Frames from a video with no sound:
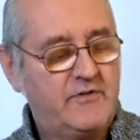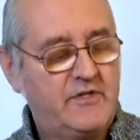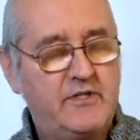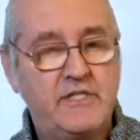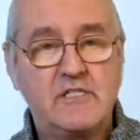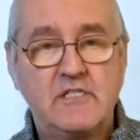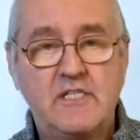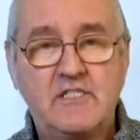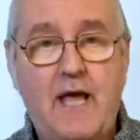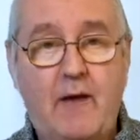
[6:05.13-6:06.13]
that this
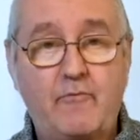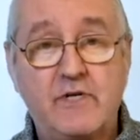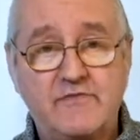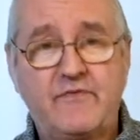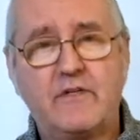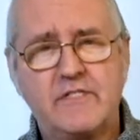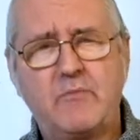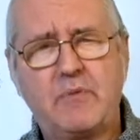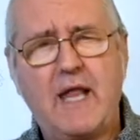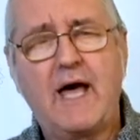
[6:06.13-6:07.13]
this camera is fun to
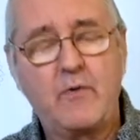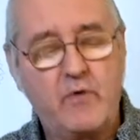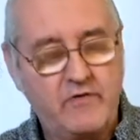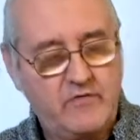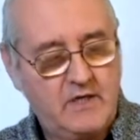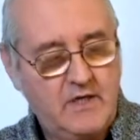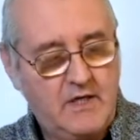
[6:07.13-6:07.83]
play with.